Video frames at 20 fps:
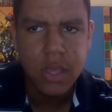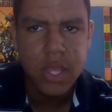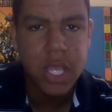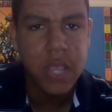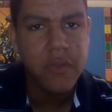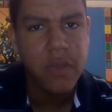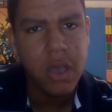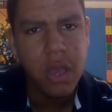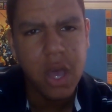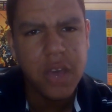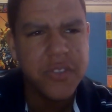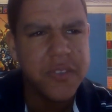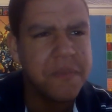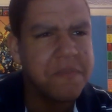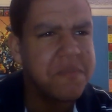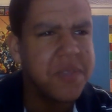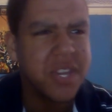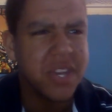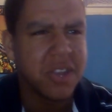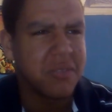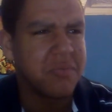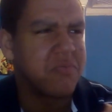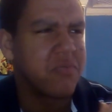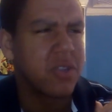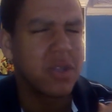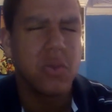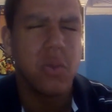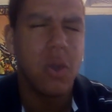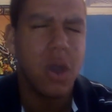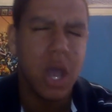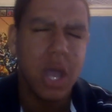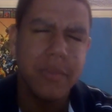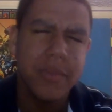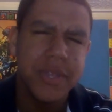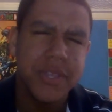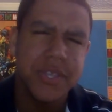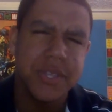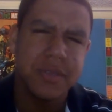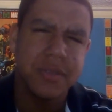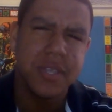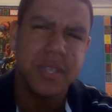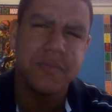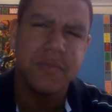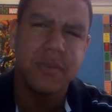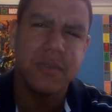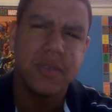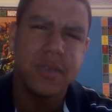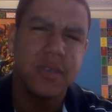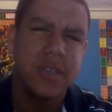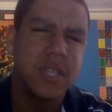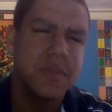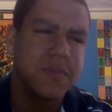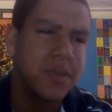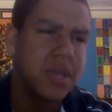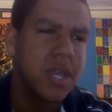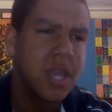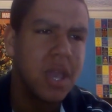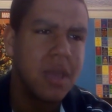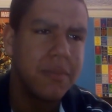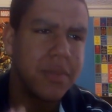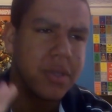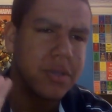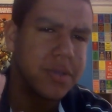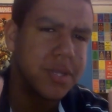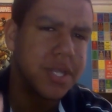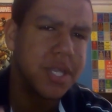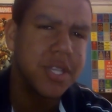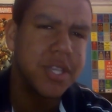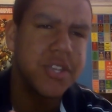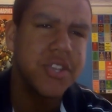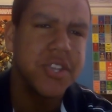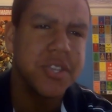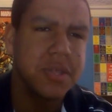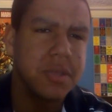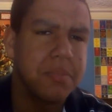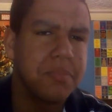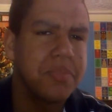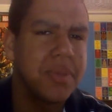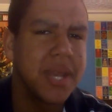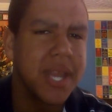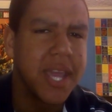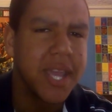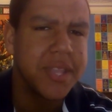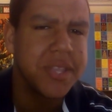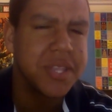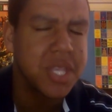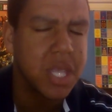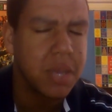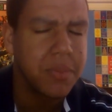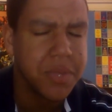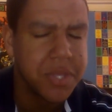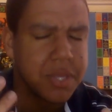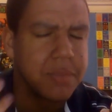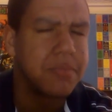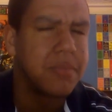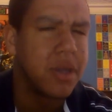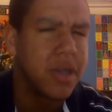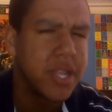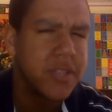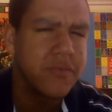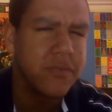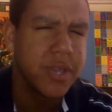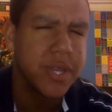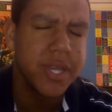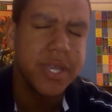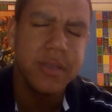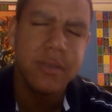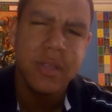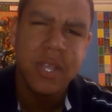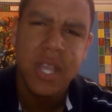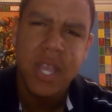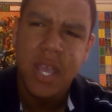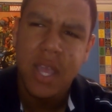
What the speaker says: There are other, requirements to this podcast, but because these are just the plans coming to mind right now,